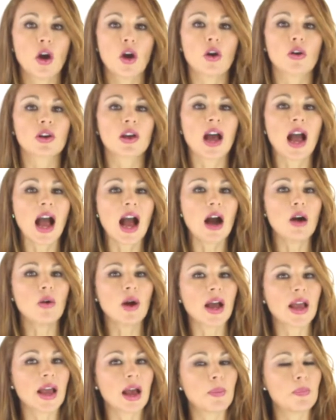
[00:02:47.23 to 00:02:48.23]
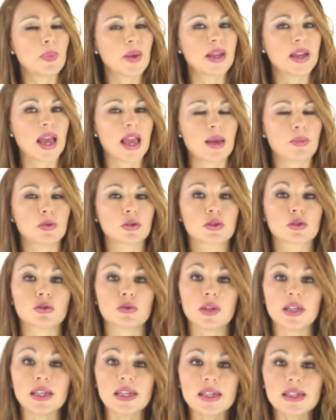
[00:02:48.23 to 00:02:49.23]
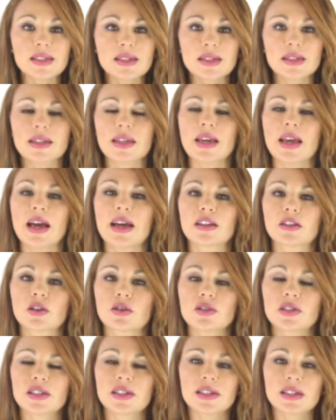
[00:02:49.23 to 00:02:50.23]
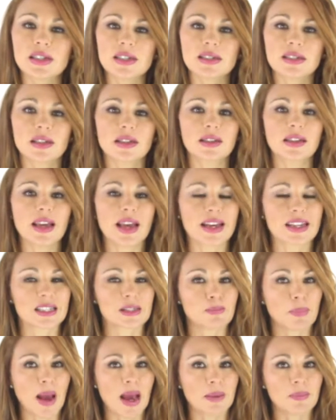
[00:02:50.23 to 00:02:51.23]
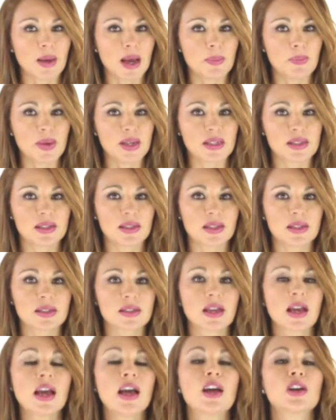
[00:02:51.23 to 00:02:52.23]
on how I have been able to easily and consistently expand my business